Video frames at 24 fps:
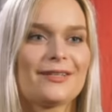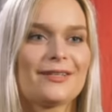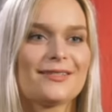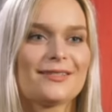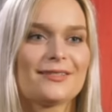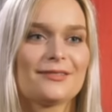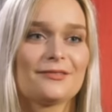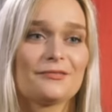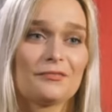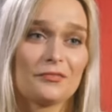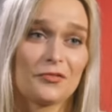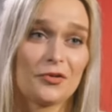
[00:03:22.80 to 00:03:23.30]

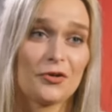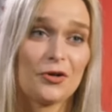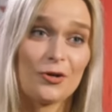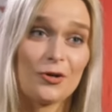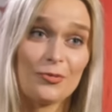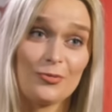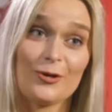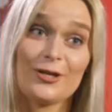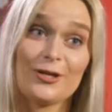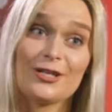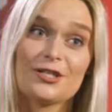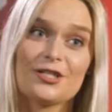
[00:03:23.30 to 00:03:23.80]
has got a
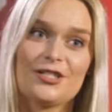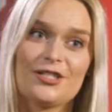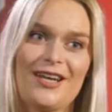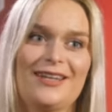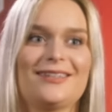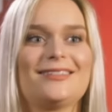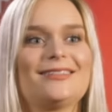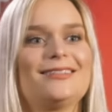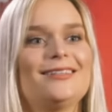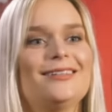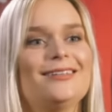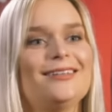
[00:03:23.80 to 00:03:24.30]
British
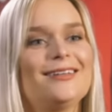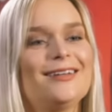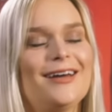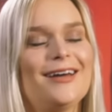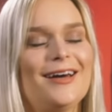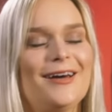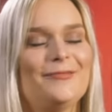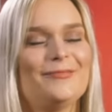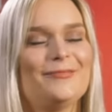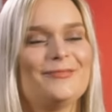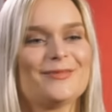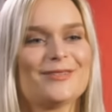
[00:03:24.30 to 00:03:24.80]
accent,
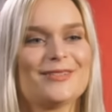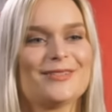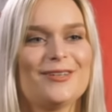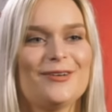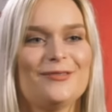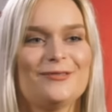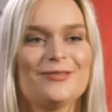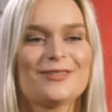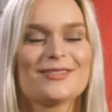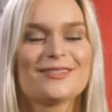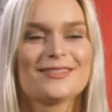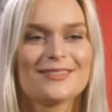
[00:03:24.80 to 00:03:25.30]
um, so
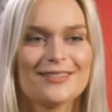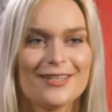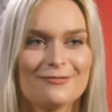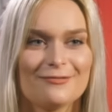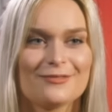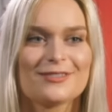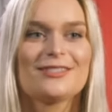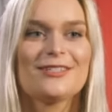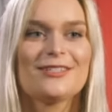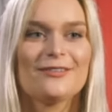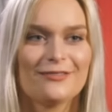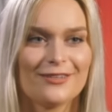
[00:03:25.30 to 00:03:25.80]
it was it
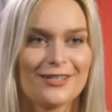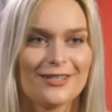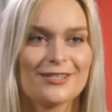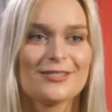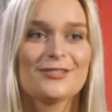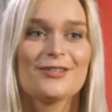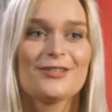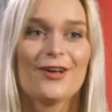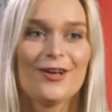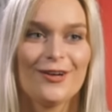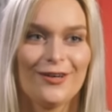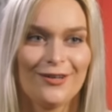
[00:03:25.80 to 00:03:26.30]
was definitely a
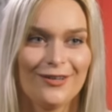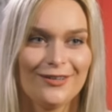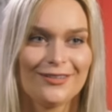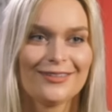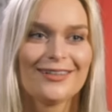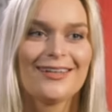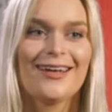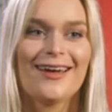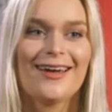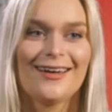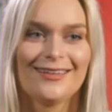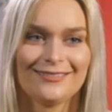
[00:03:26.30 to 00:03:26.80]
turn-on,
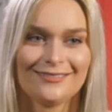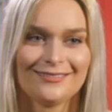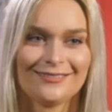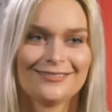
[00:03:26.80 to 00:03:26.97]
yeah.